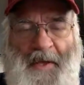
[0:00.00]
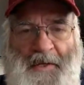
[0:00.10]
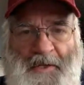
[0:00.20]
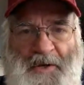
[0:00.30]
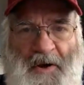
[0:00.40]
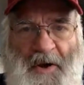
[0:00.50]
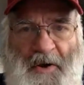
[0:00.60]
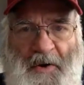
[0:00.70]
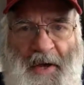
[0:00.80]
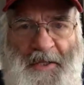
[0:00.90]
to share
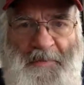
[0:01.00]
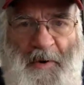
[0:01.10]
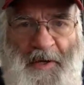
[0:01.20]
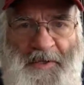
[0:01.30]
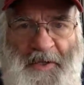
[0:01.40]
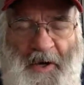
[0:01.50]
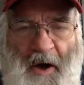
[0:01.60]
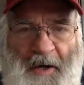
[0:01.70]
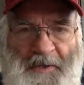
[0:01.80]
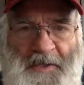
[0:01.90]
your experience at the
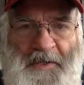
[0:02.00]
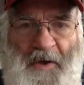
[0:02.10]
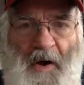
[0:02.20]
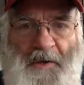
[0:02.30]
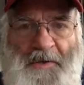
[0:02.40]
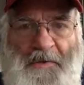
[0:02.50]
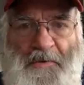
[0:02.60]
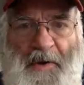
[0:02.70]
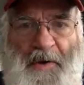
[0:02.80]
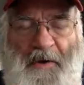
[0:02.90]
caucus. Just call us at
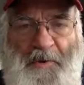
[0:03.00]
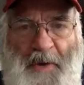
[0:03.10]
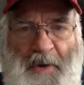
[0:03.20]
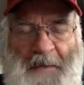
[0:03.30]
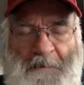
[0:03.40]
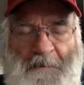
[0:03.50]
303-861-1447.